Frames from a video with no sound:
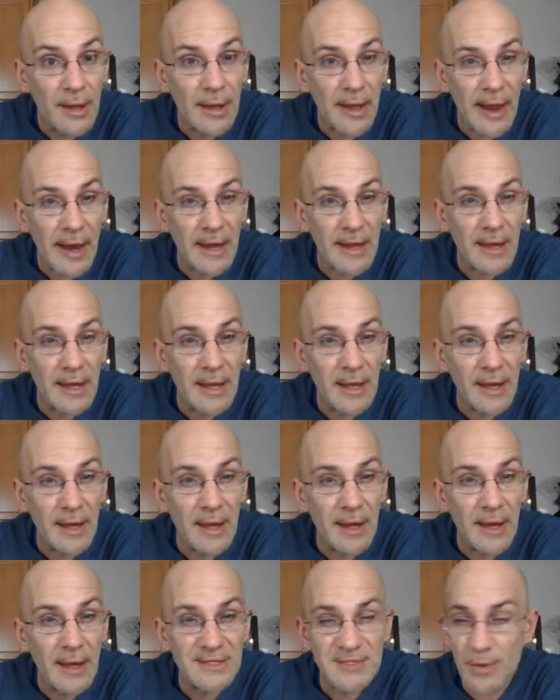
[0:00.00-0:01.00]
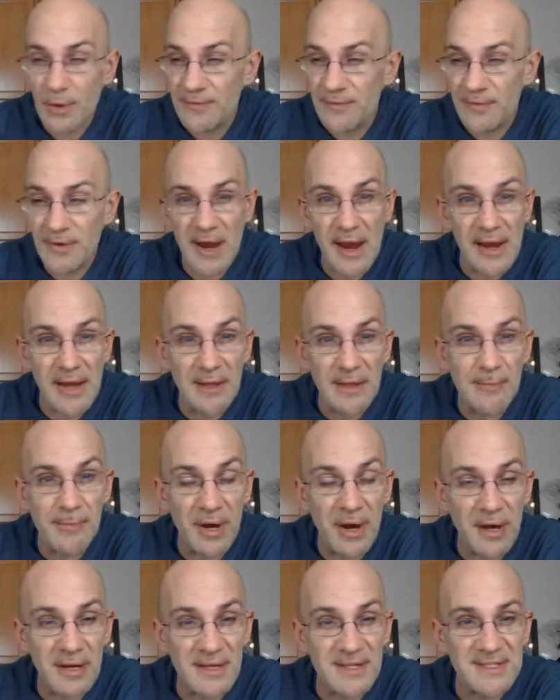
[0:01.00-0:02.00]
80? It's going for
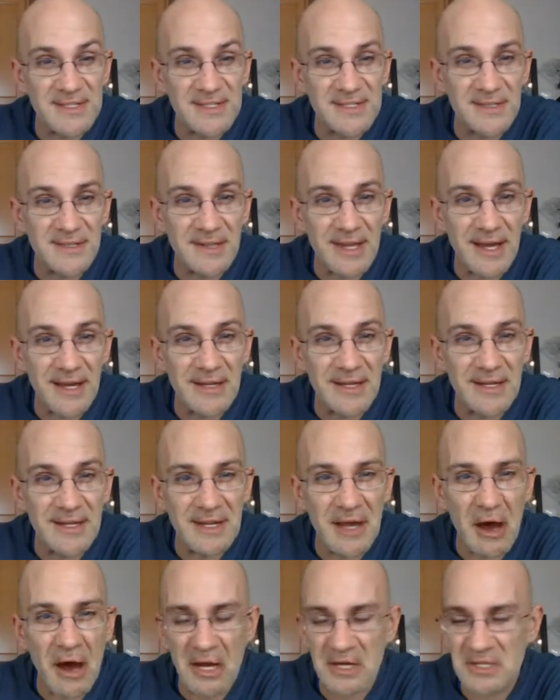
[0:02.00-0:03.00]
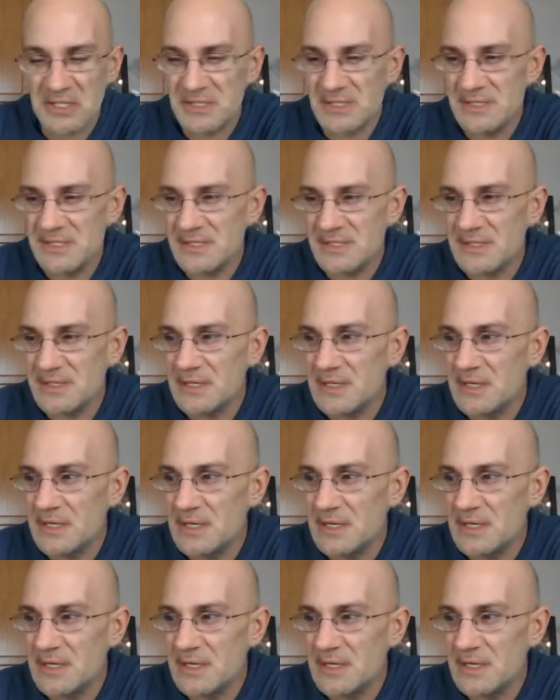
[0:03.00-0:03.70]
$80 like in auctions.